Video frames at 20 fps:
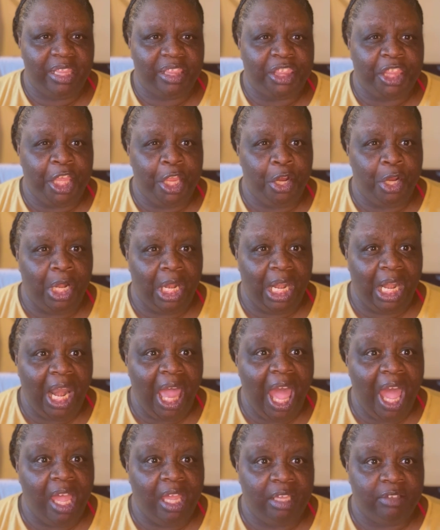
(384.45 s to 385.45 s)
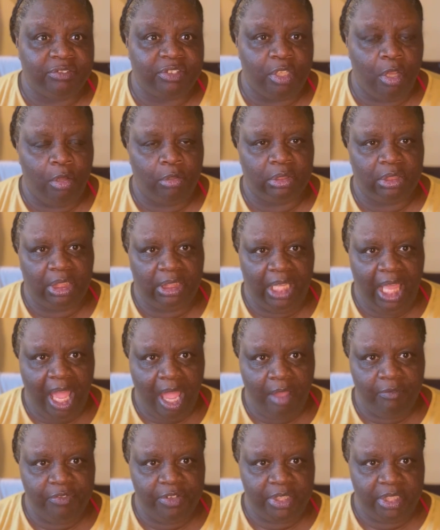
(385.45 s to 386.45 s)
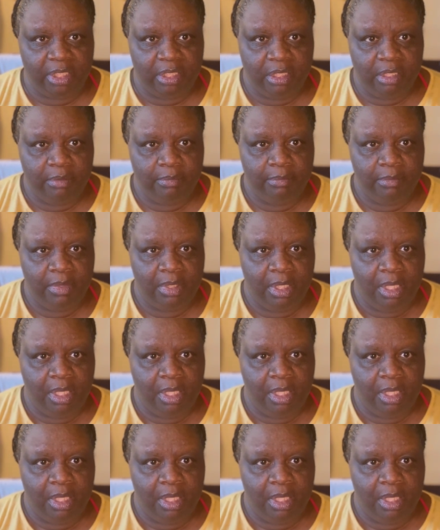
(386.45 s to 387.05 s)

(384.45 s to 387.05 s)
their lives on the line for them.